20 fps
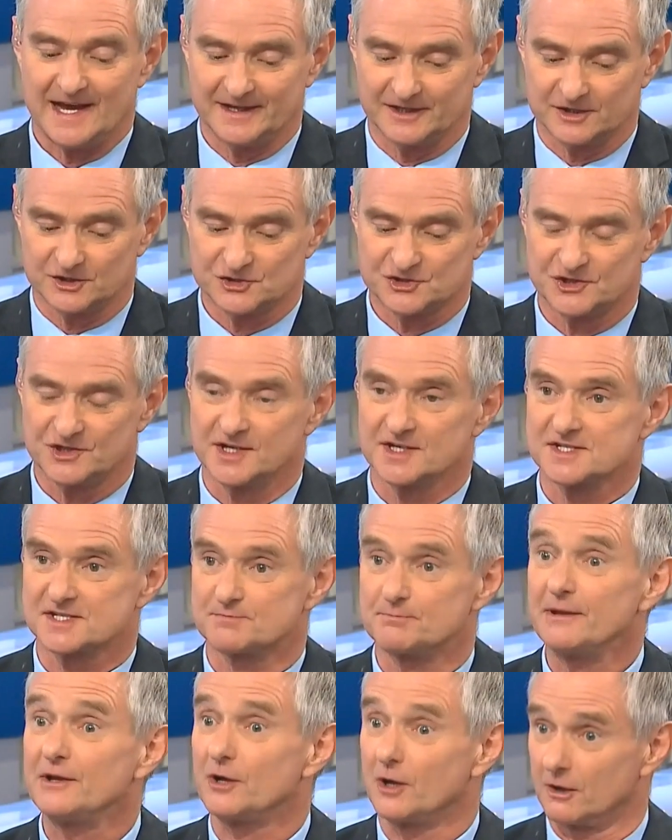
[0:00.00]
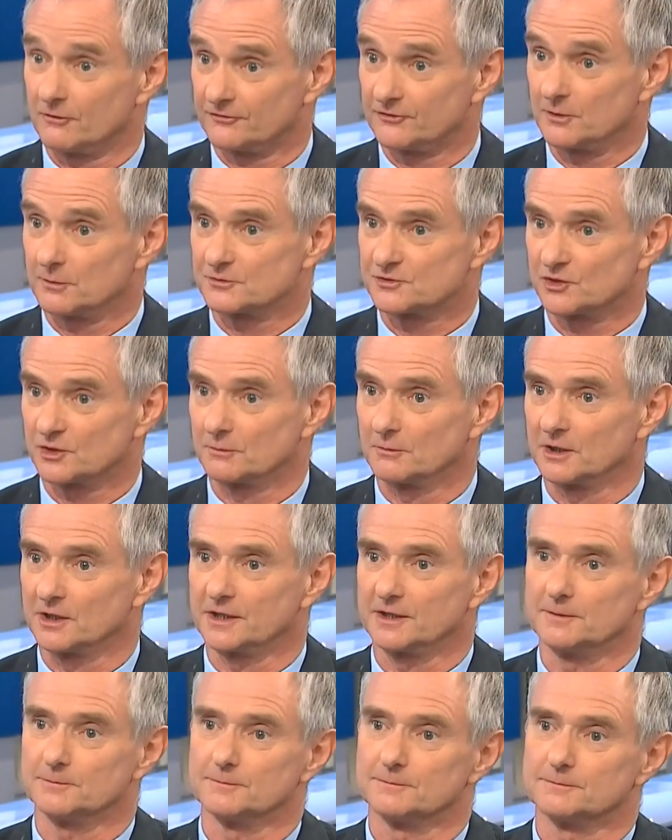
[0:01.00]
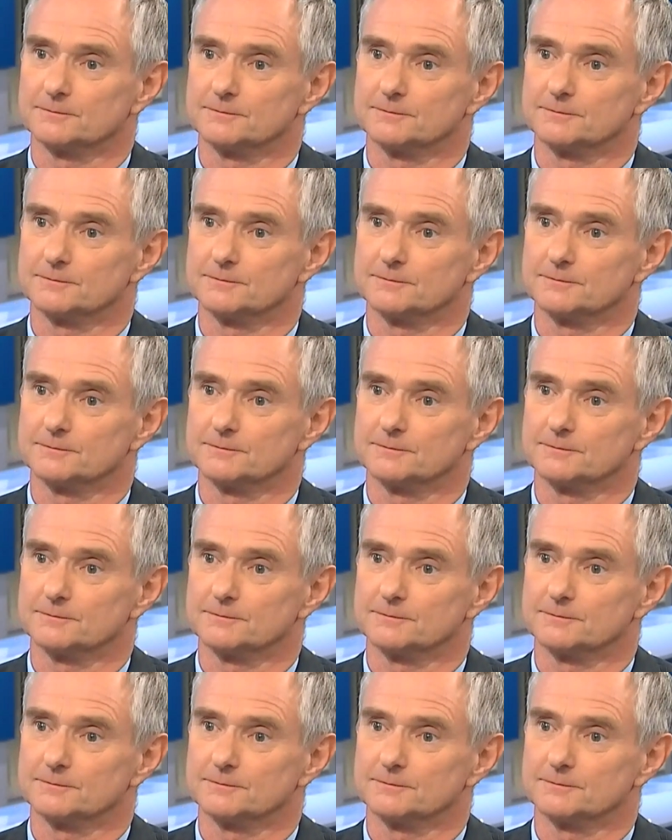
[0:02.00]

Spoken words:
Energy, a spin-off from Tourmaline.